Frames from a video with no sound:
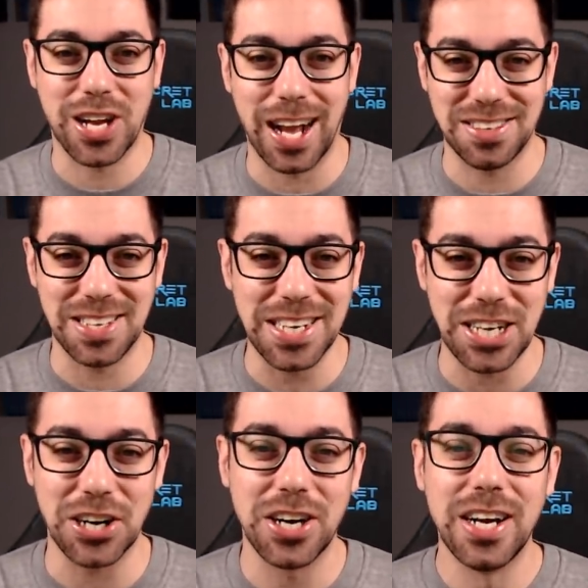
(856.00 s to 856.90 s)
you guys in
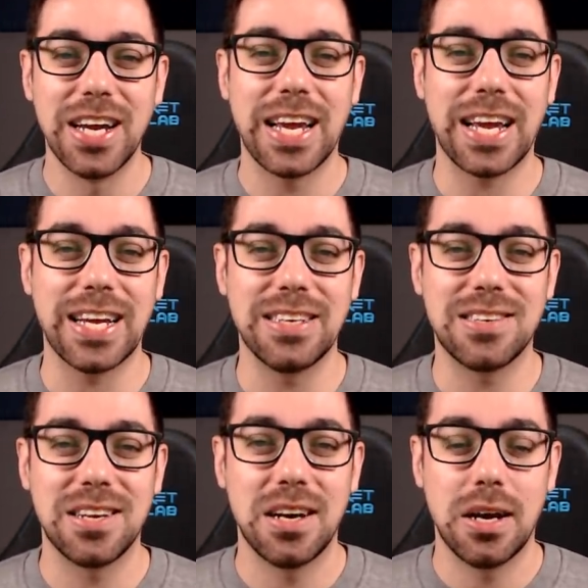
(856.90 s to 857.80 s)
here
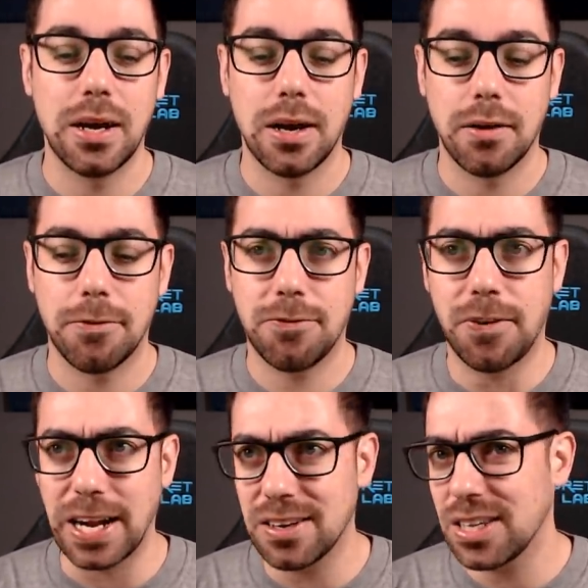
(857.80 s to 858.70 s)
is
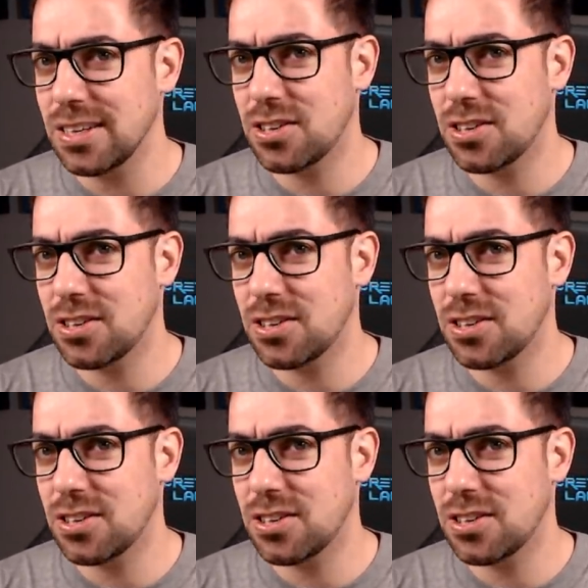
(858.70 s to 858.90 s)
finally